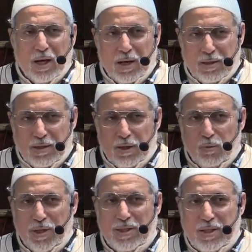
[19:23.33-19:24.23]
until
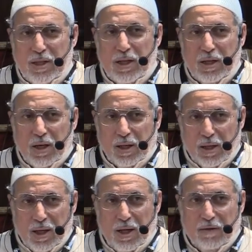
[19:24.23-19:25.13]
we see
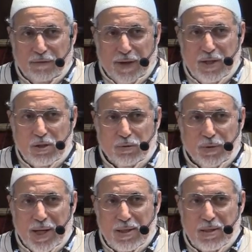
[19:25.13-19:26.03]
Allah face to
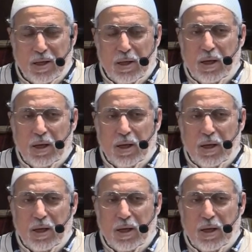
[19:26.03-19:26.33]
face,